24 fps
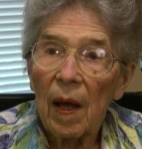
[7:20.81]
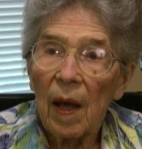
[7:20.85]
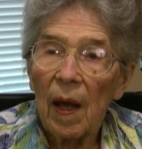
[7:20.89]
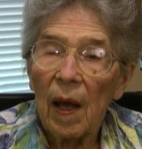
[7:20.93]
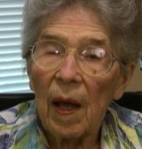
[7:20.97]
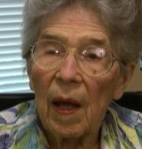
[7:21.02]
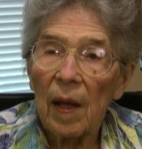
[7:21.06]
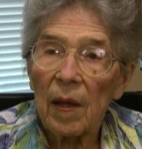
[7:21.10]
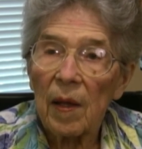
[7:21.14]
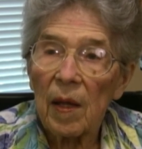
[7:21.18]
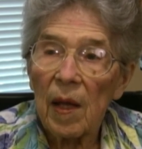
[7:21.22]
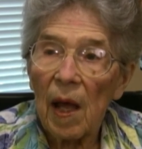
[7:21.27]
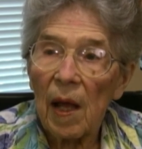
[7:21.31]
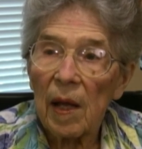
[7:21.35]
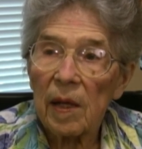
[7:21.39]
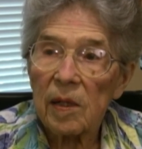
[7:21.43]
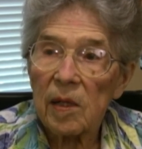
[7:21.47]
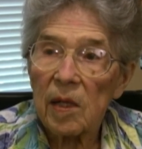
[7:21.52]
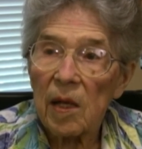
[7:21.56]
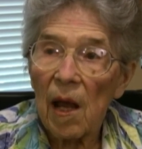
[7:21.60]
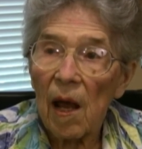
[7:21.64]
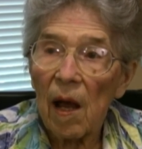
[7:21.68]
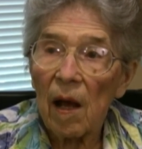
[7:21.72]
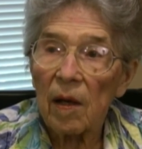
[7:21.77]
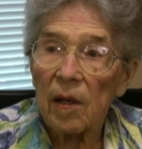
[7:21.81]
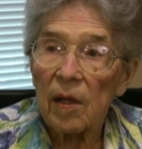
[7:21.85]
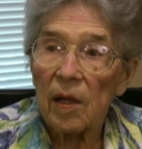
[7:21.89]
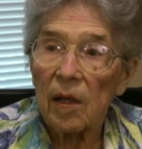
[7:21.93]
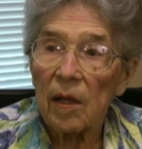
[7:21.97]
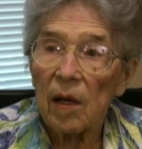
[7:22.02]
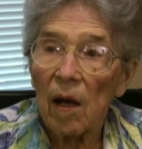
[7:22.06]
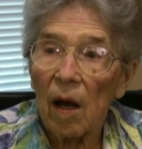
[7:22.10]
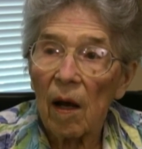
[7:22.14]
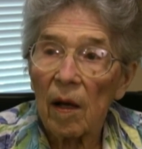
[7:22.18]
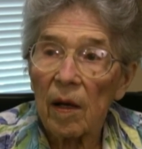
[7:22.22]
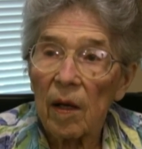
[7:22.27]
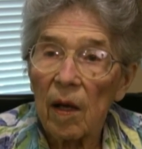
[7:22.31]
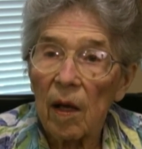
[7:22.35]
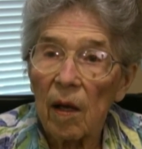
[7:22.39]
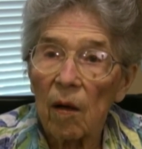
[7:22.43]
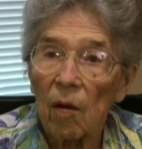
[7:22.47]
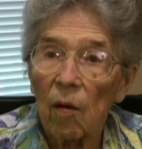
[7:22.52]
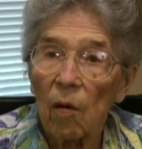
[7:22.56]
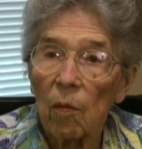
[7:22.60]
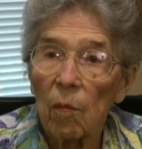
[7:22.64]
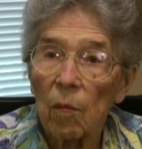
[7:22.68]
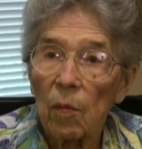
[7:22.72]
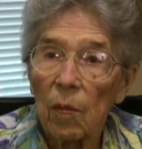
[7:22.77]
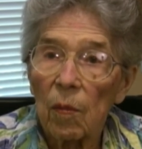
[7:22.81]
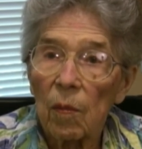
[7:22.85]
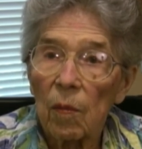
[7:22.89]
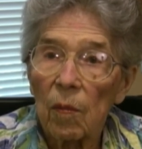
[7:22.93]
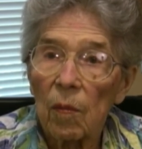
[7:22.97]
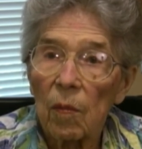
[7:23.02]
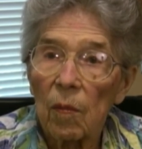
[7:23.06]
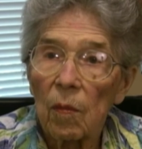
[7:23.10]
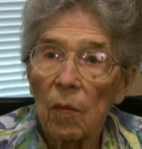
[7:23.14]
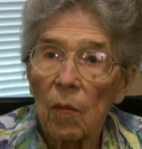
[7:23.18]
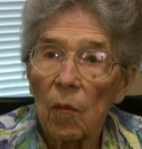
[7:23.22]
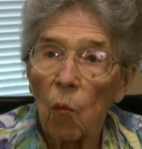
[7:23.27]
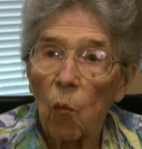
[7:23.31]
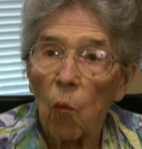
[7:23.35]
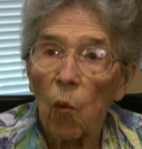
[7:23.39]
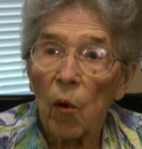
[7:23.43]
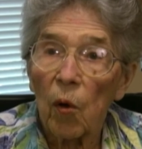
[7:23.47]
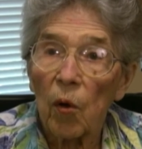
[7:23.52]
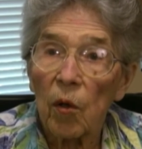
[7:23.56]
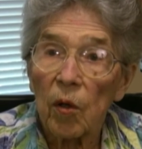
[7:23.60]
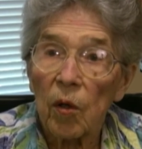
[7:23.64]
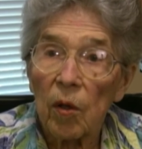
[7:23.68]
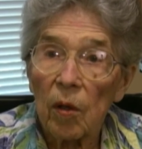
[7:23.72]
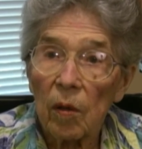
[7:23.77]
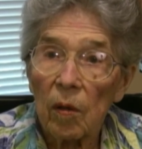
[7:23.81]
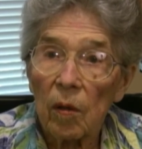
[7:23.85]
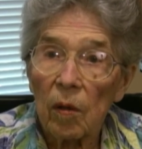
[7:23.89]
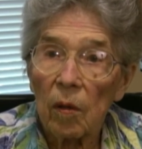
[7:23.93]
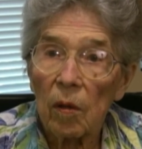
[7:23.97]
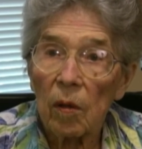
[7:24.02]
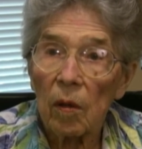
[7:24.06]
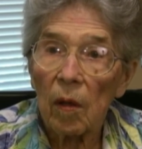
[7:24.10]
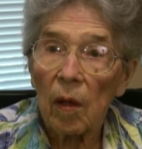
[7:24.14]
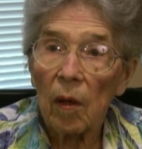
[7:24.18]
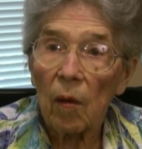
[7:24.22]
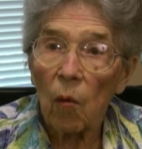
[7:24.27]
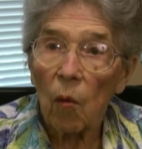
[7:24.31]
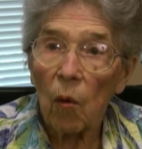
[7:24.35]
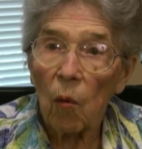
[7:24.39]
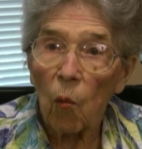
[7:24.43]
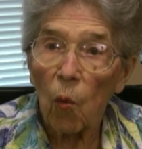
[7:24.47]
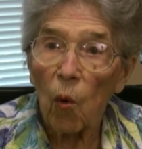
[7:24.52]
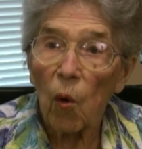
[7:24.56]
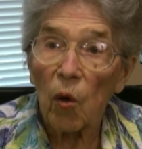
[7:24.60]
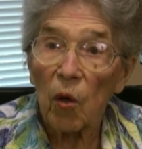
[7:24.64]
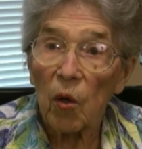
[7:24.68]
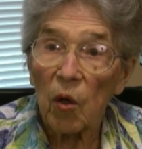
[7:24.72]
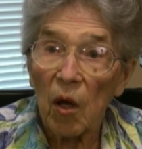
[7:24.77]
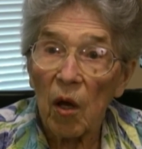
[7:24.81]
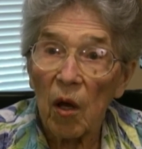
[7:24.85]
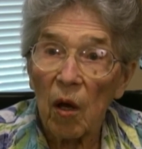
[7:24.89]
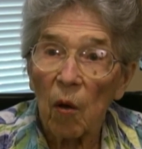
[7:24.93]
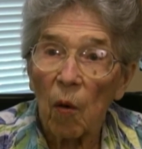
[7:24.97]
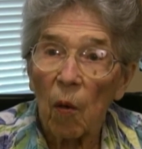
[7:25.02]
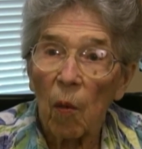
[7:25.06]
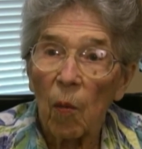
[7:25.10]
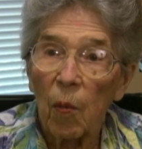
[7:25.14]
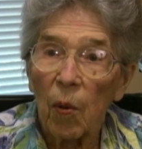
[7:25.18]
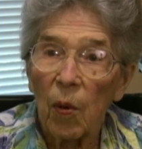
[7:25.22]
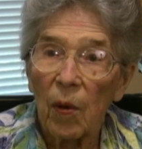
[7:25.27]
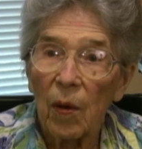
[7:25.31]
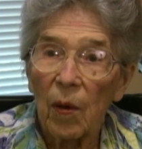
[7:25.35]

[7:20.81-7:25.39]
and that's how he got help, work, work help.